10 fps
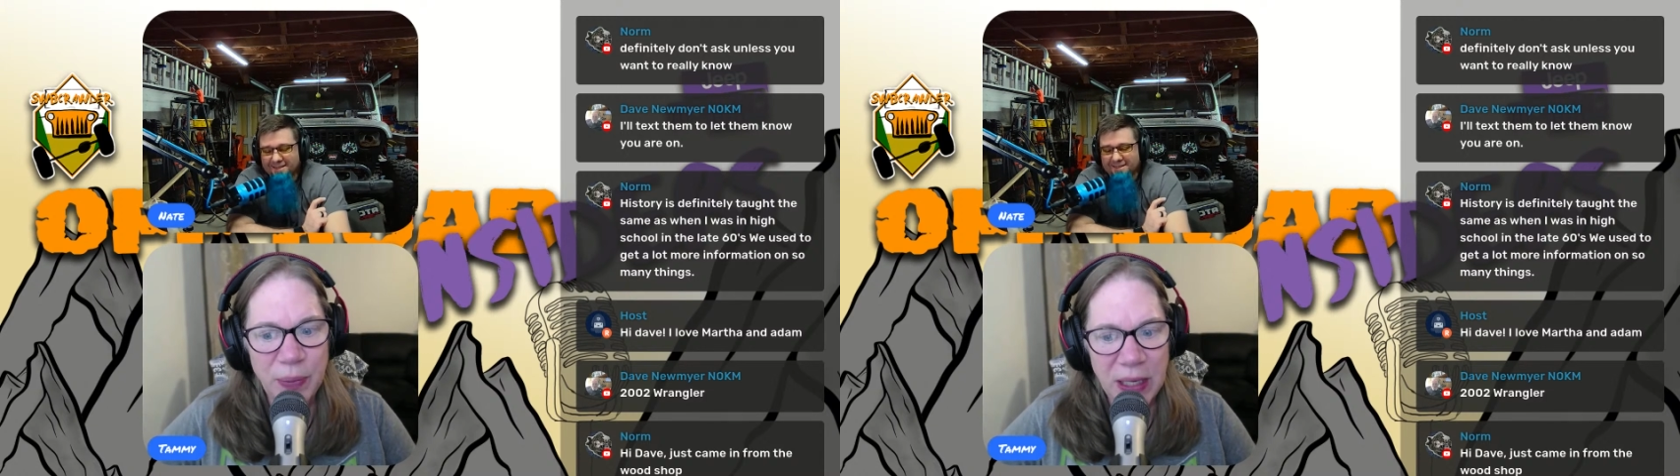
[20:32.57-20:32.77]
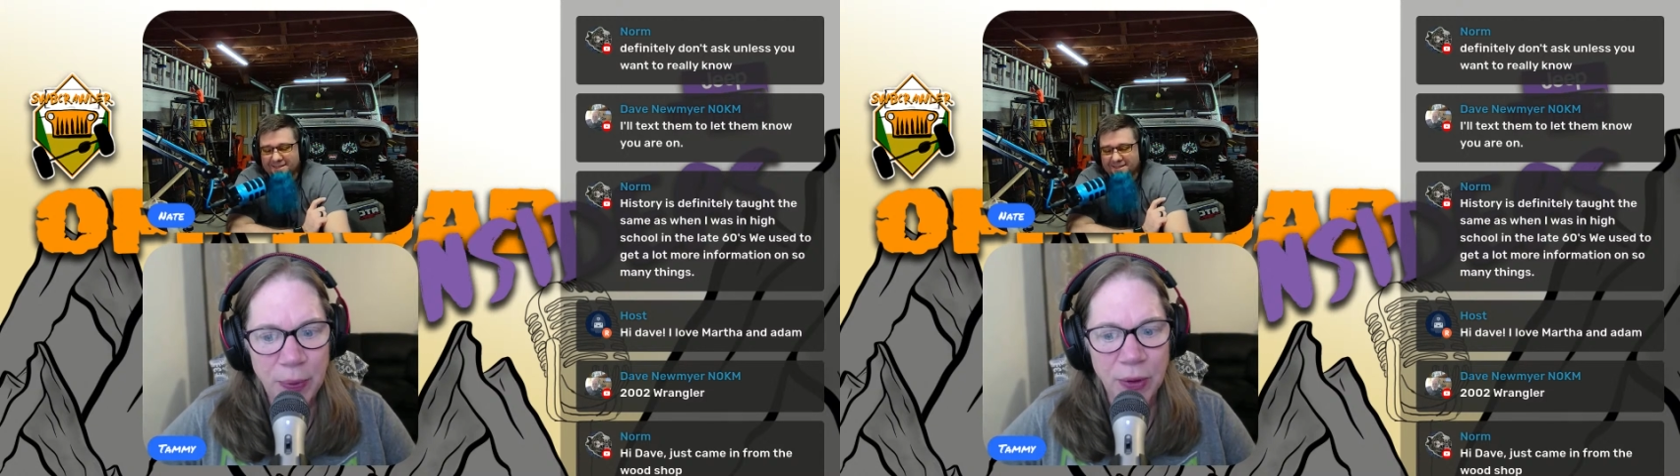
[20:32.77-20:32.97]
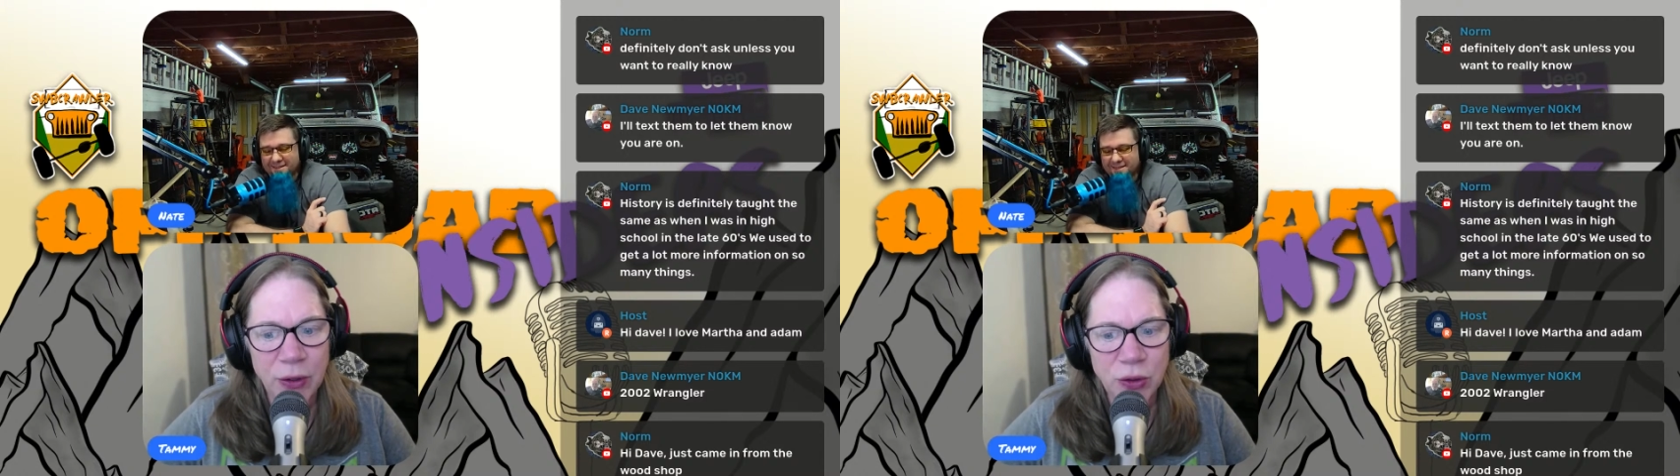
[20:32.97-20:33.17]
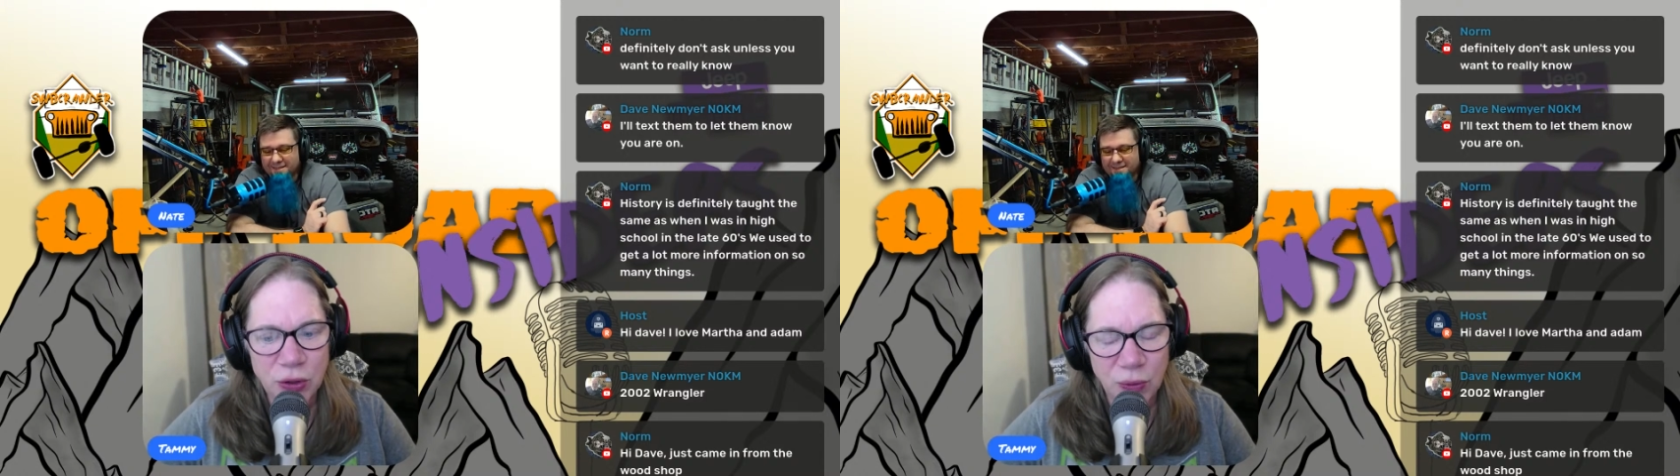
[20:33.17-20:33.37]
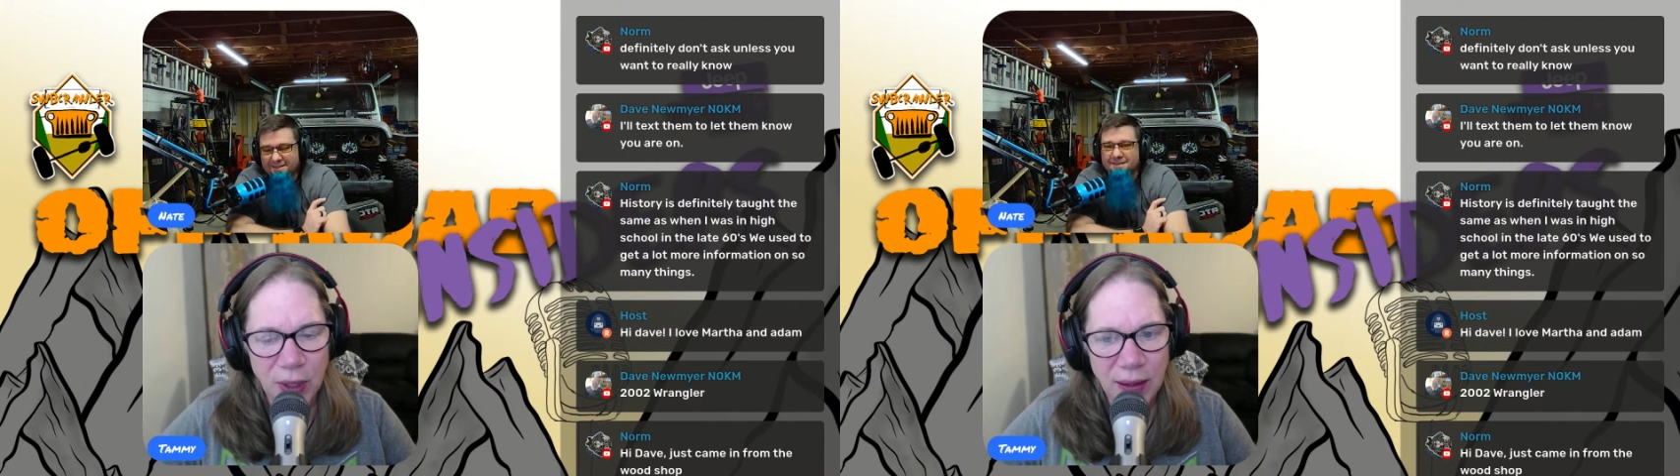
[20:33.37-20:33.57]
people are
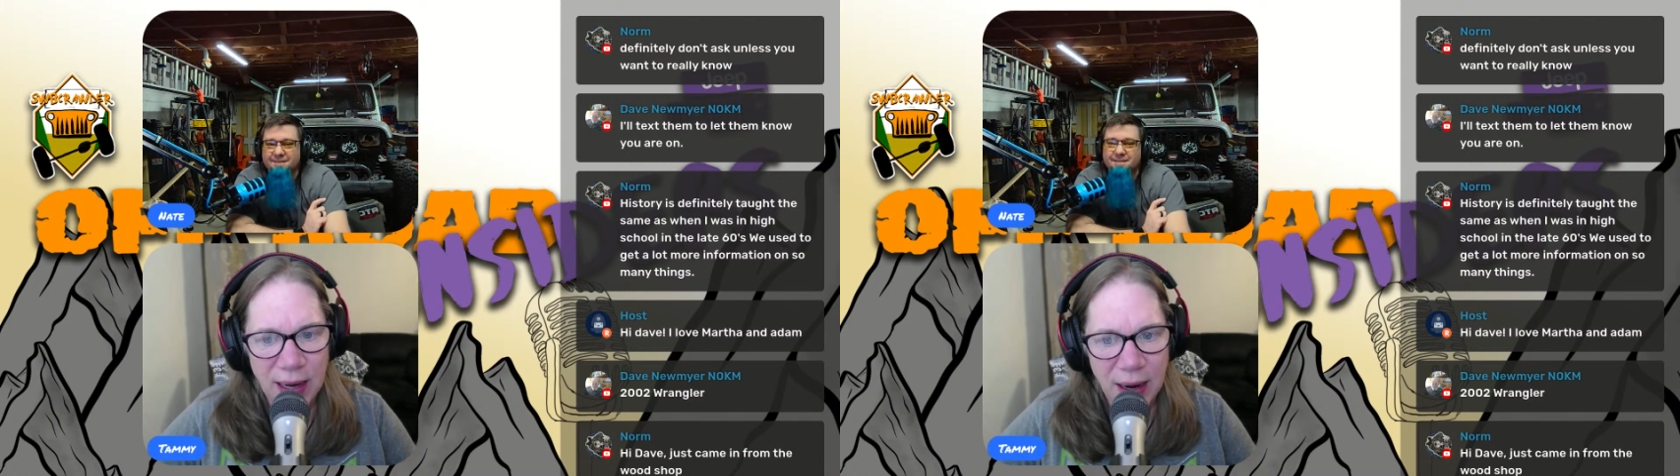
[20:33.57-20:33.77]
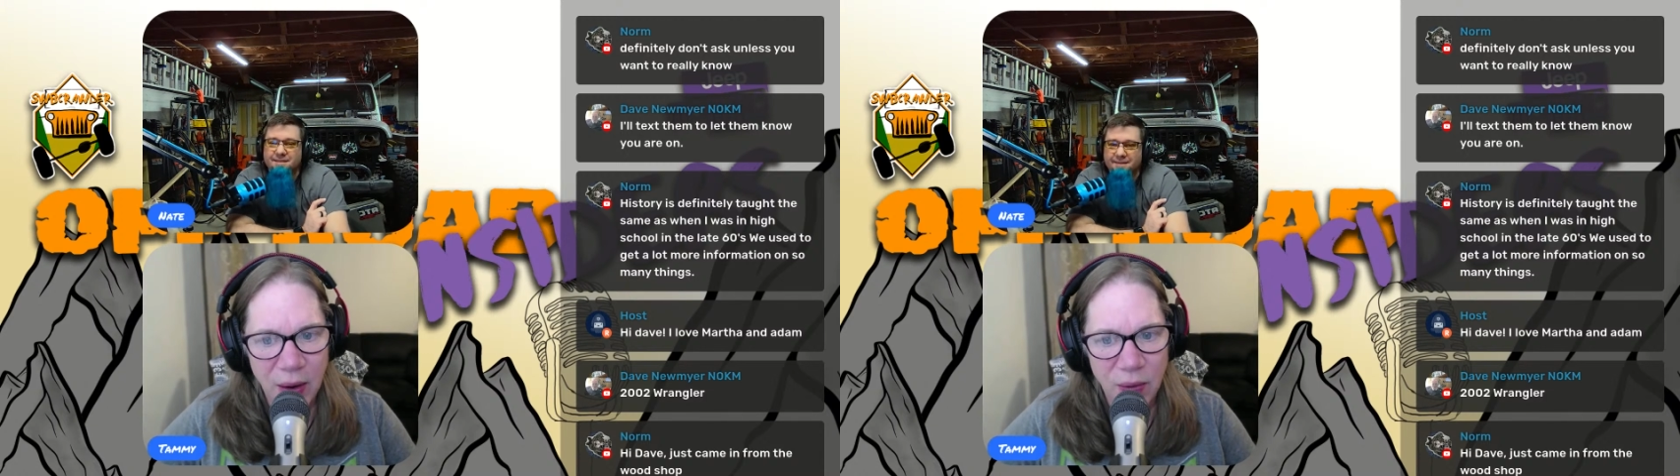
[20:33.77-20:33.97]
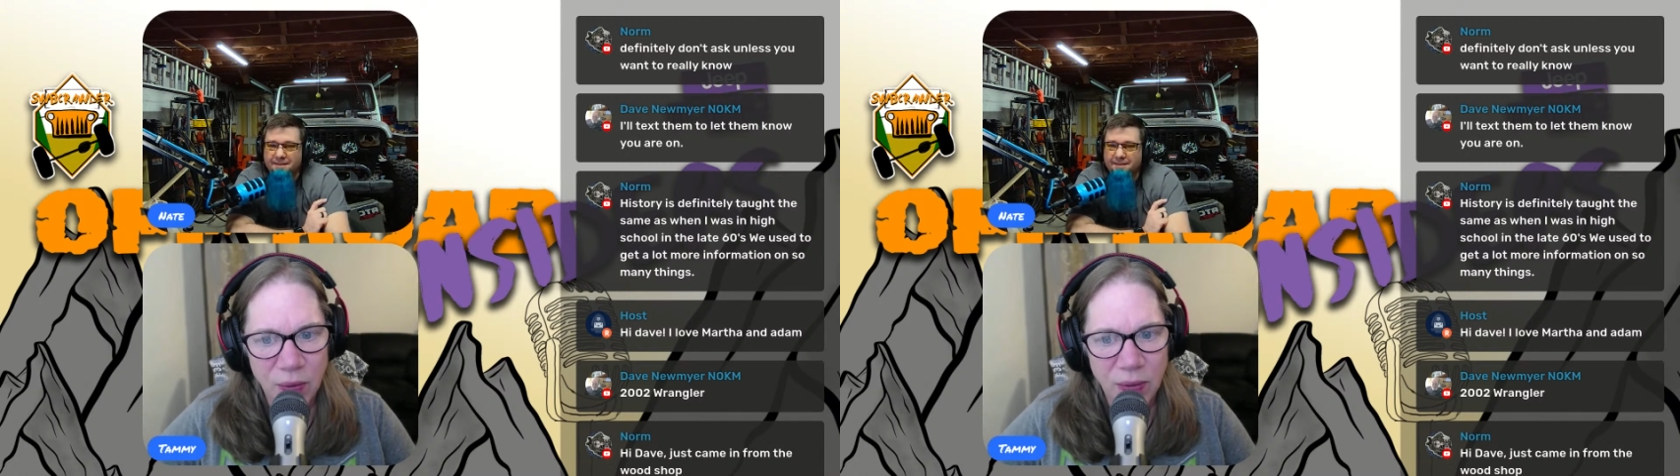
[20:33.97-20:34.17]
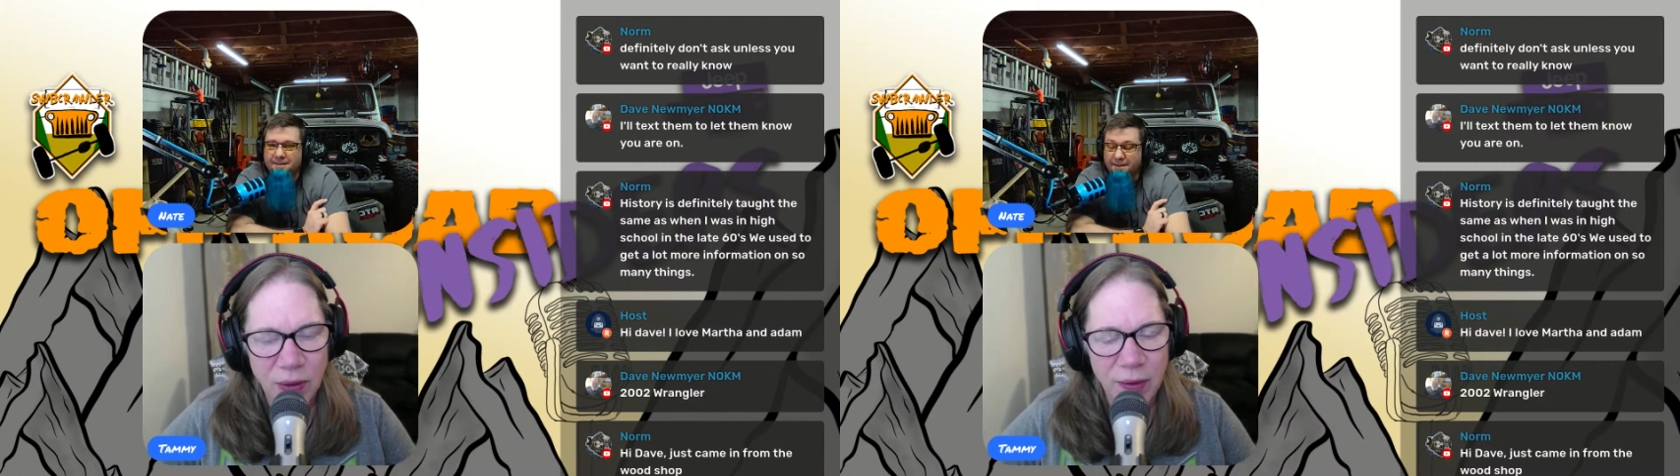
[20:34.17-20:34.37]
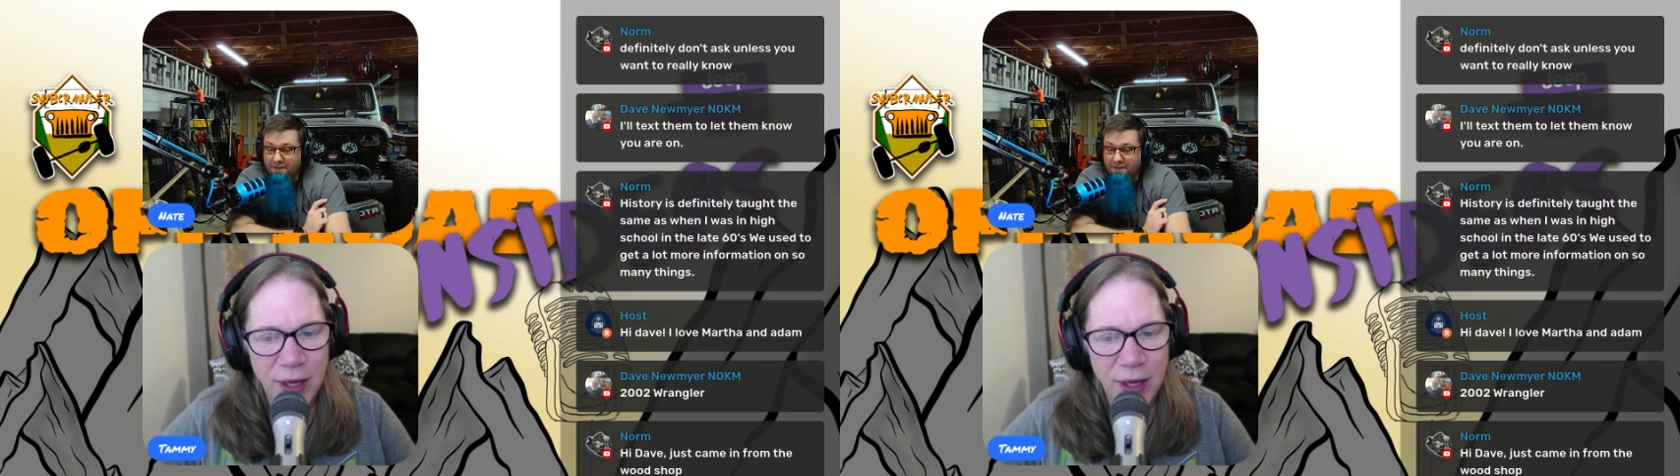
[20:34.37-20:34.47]
doing now. They